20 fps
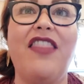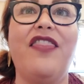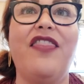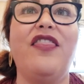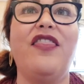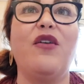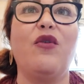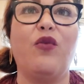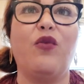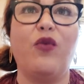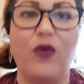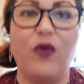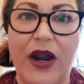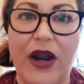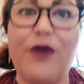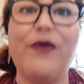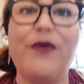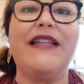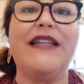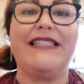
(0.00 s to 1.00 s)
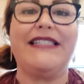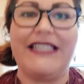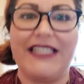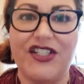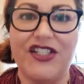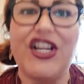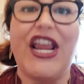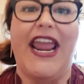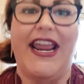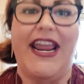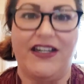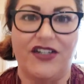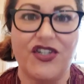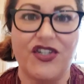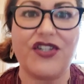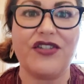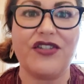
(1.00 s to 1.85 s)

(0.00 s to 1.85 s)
where we see change.